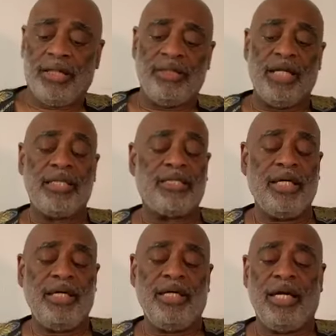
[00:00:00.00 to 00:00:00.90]

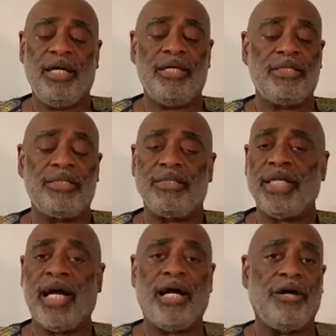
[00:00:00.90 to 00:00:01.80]
Nothing is
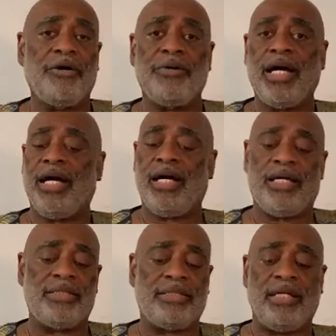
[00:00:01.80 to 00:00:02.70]
now
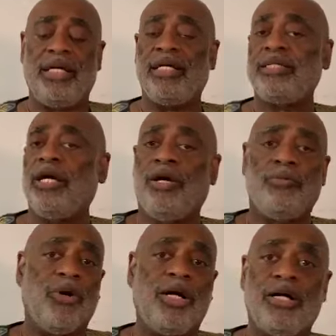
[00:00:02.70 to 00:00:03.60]
as it
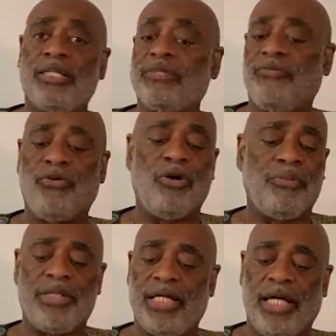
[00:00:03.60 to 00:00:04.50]
was
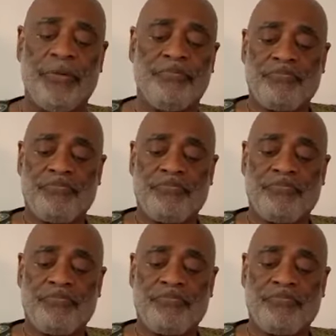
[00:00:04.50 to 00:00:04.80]
formerly.